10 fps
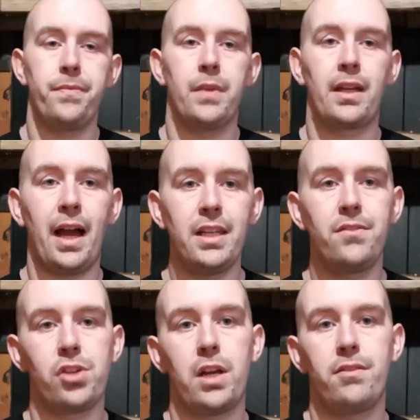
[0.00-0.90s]
The kind
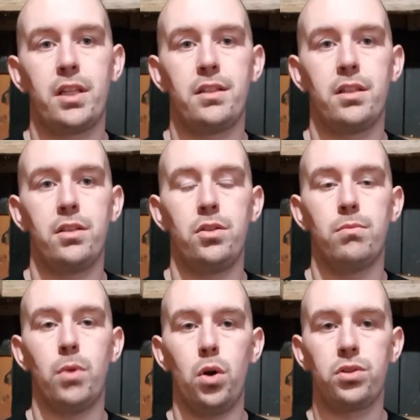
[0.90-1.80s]
of drive center you'll
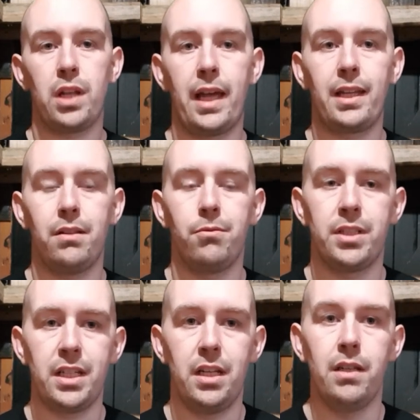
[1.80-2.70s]
most likely
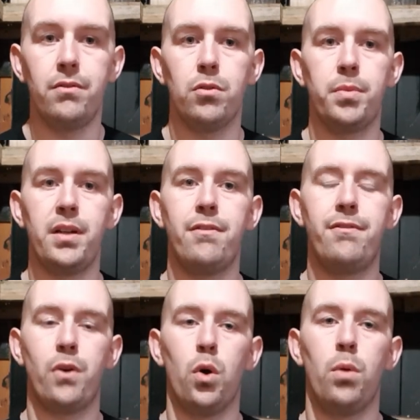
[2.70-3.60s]
receive will be a
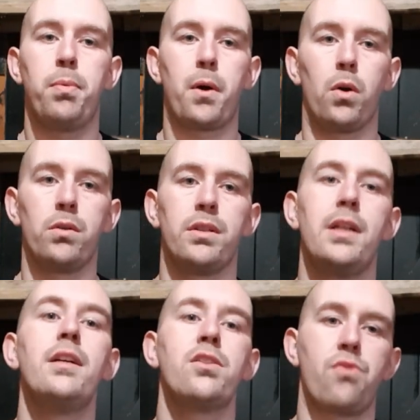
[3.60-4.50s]
four-pronged
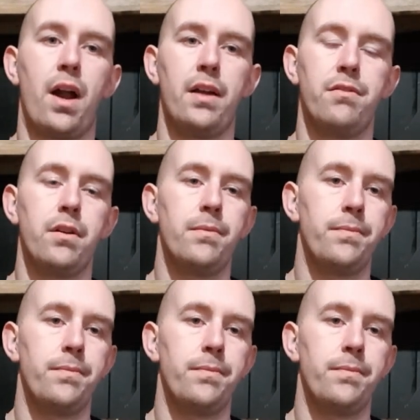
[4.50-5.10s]
drive.